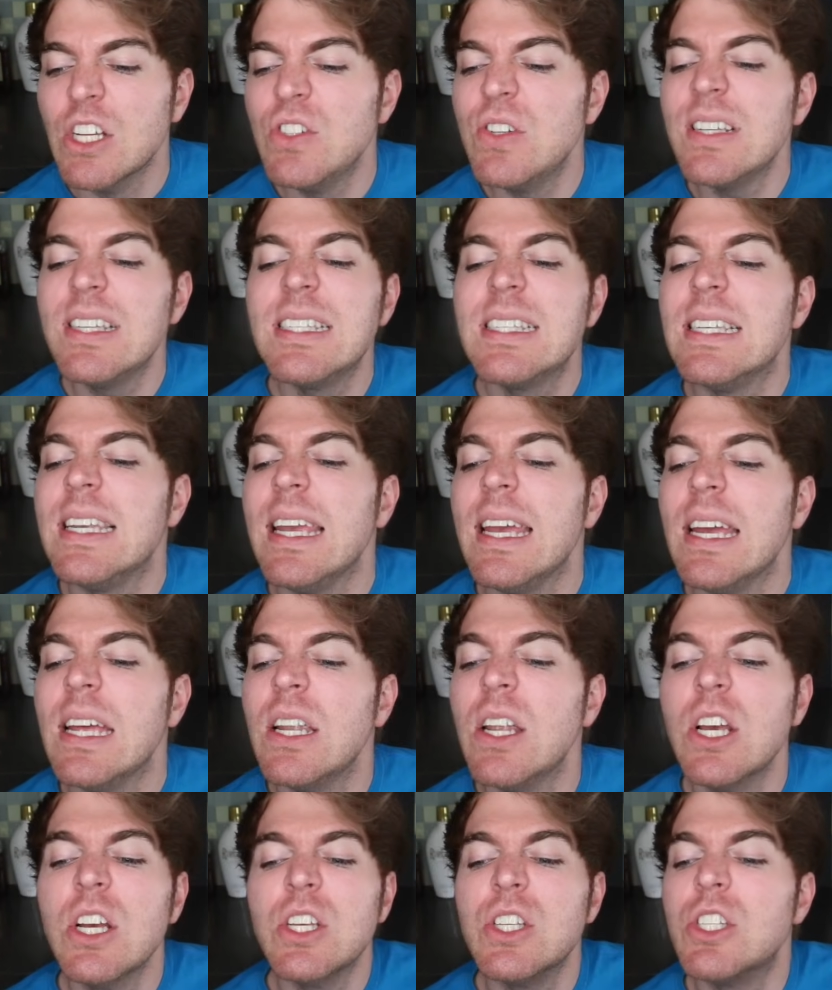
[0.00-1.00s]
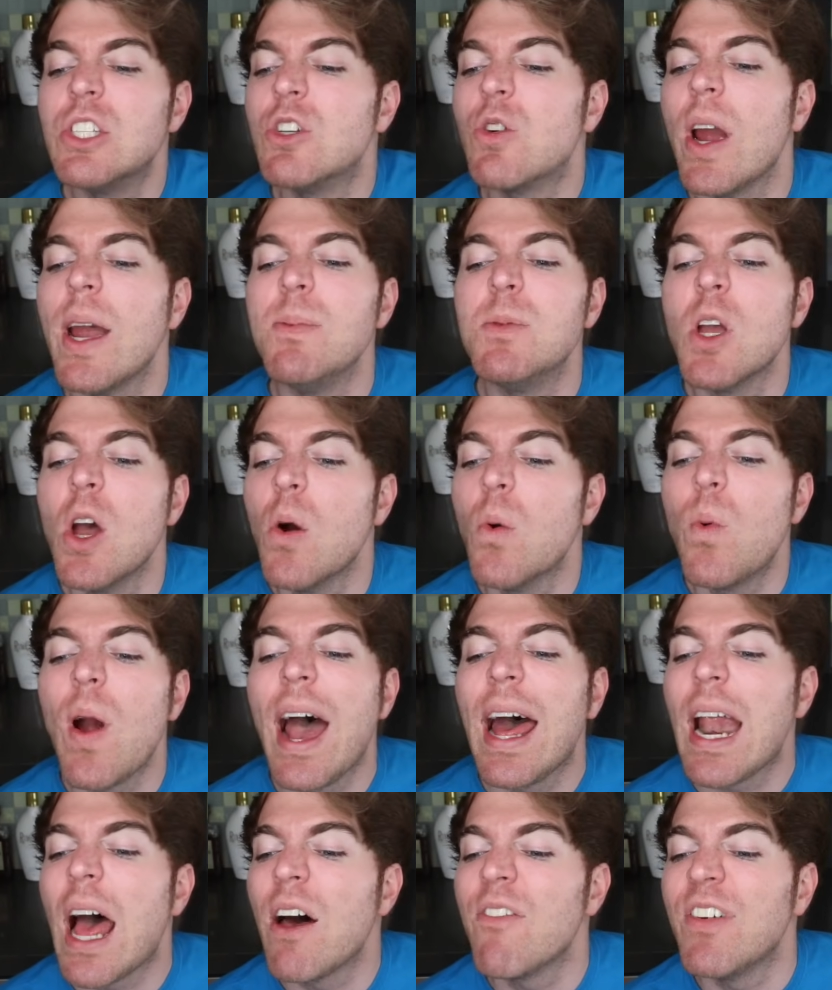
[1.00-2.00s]
Just skin scraped
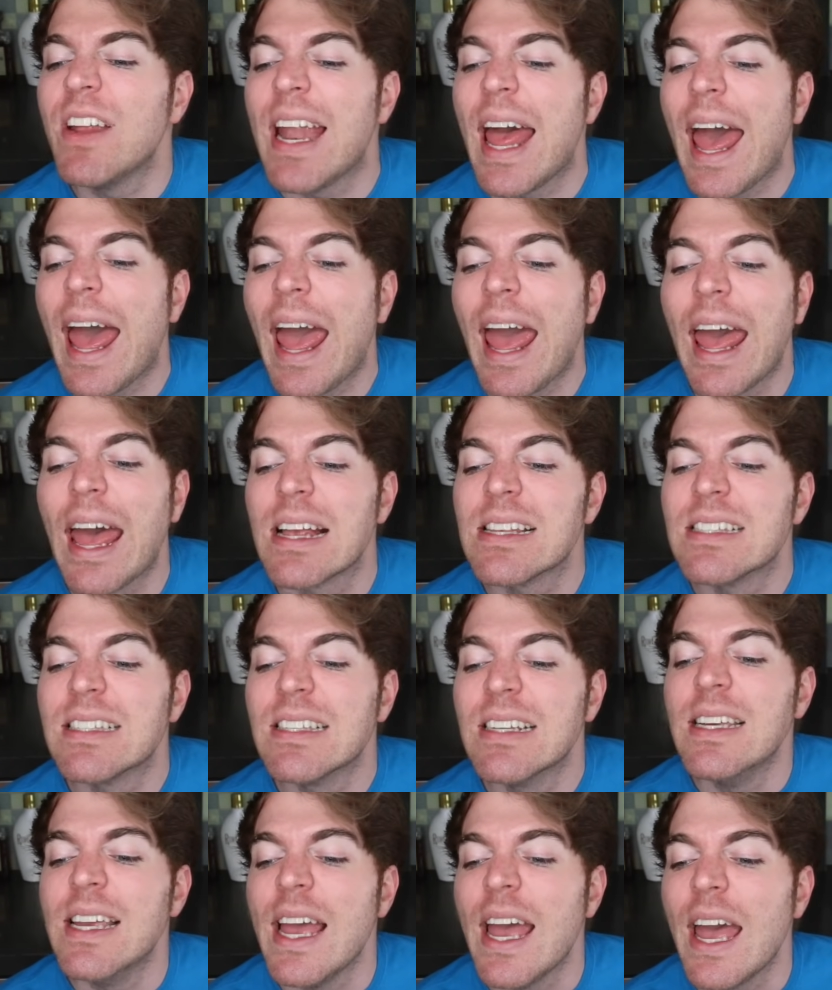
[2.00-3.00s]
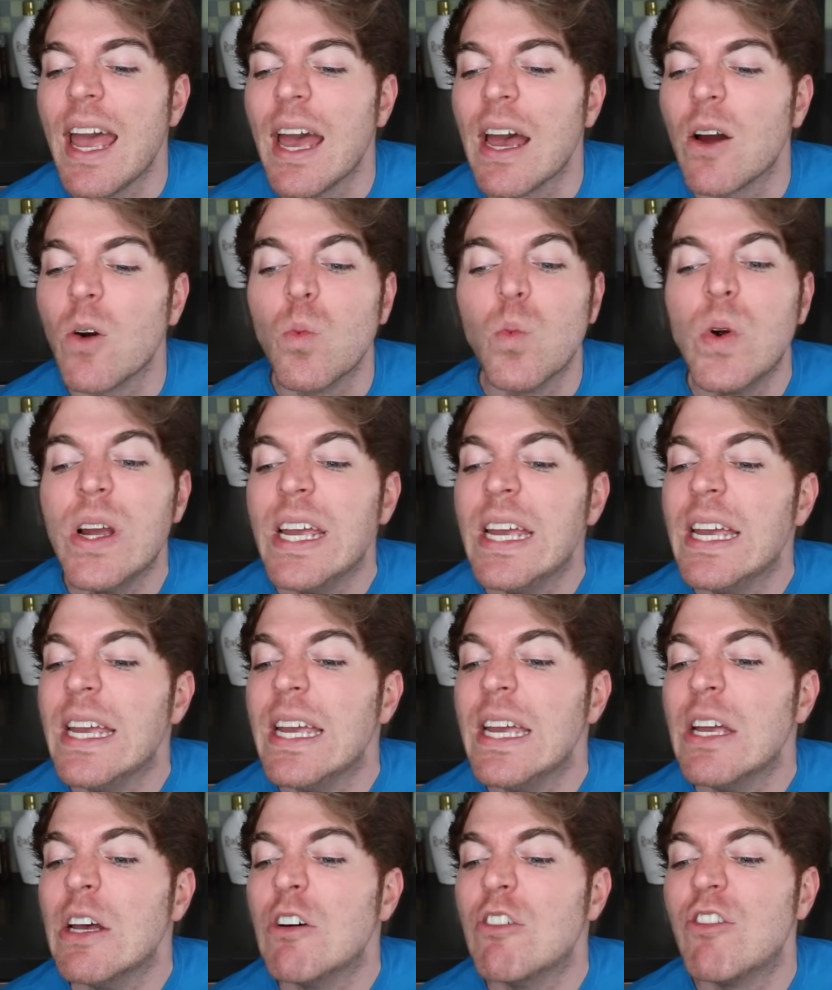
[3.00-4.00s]
right off an ass. Yeah,
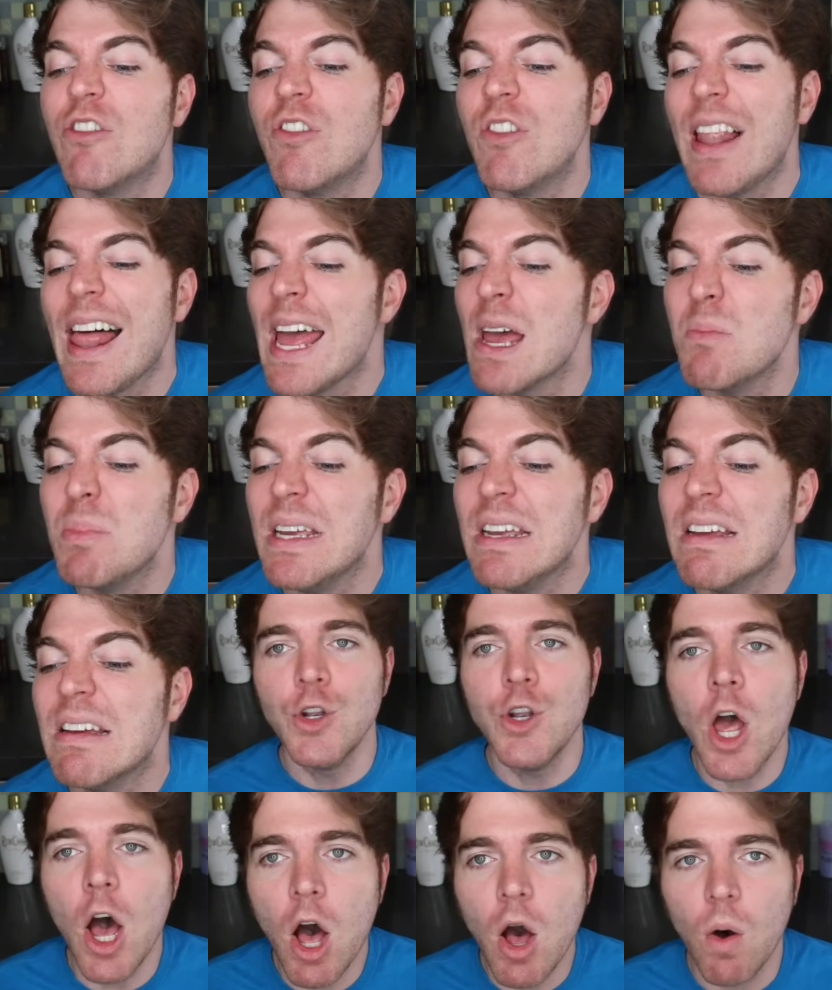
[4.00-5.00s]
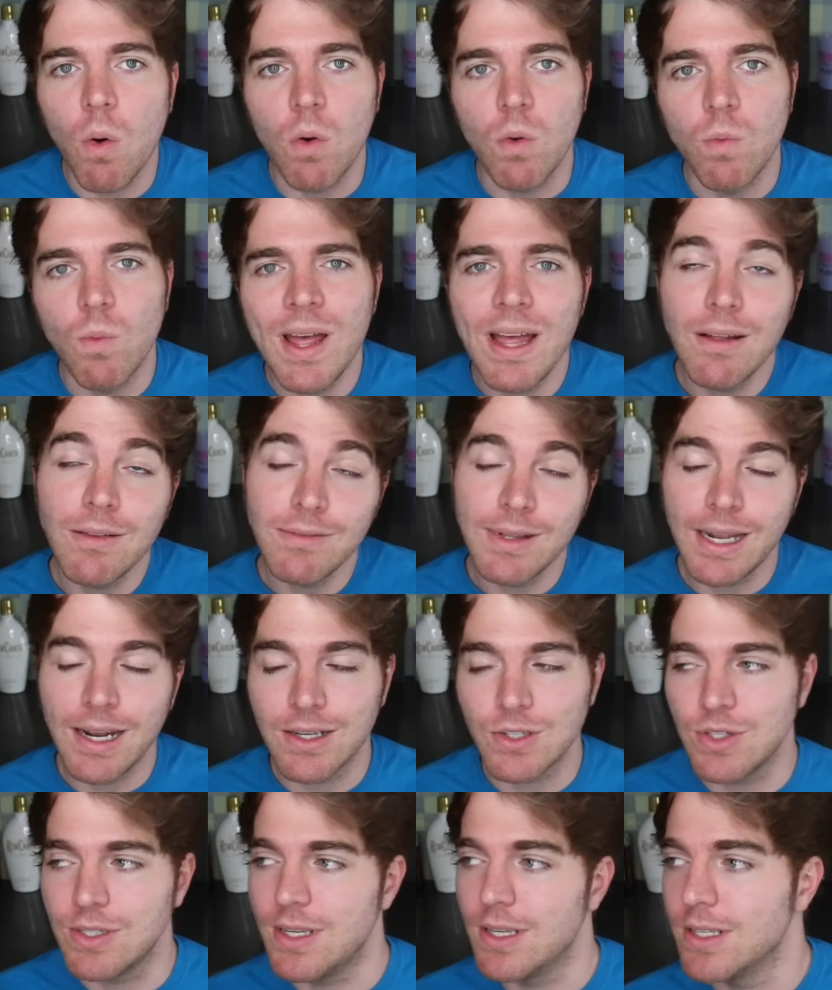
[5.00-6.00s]
real flabby. No! Well, that
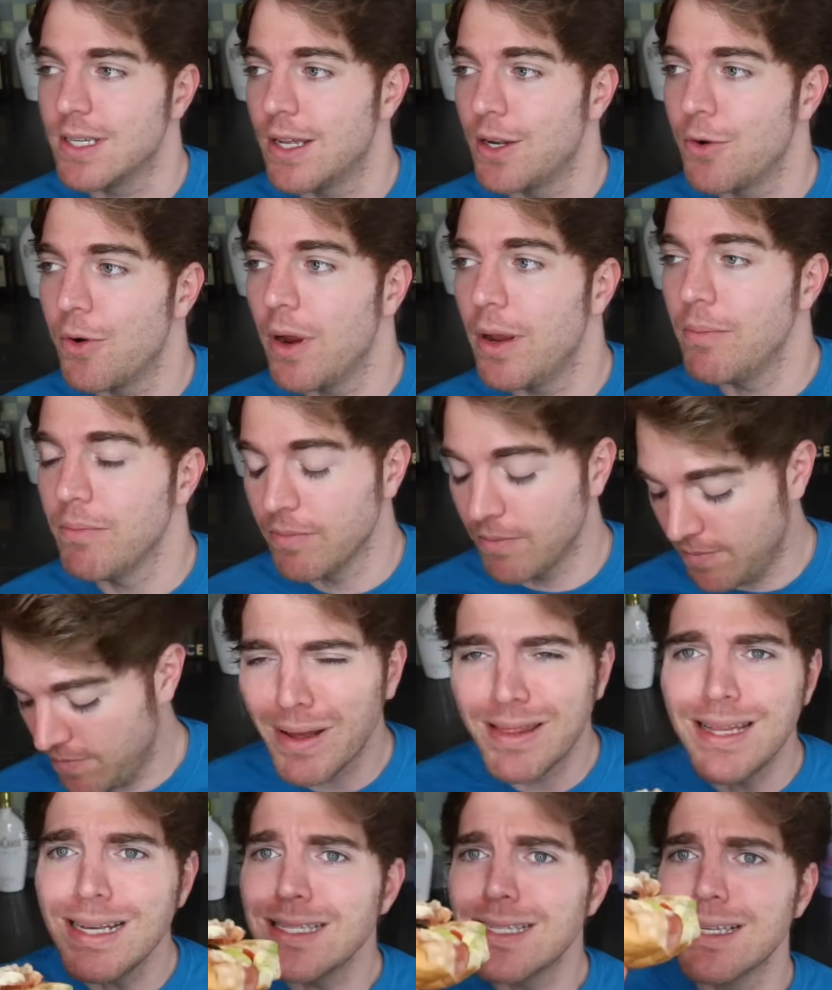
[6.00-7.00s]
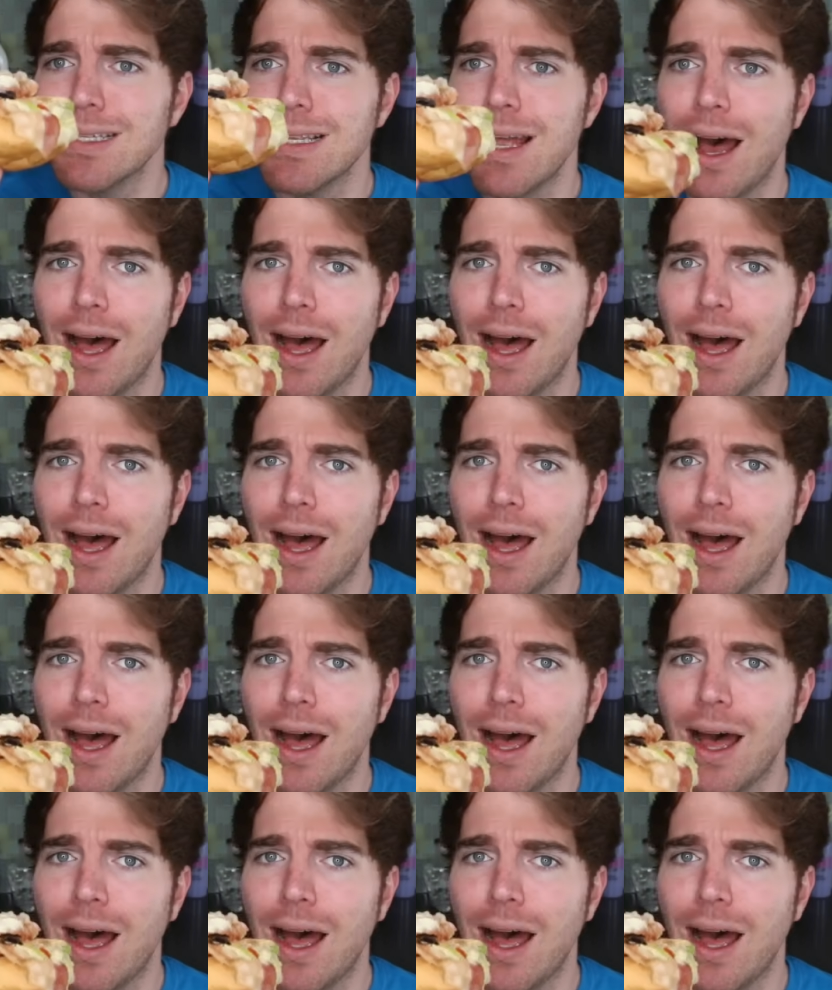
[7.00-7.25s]
actually sounds kind of great. But this is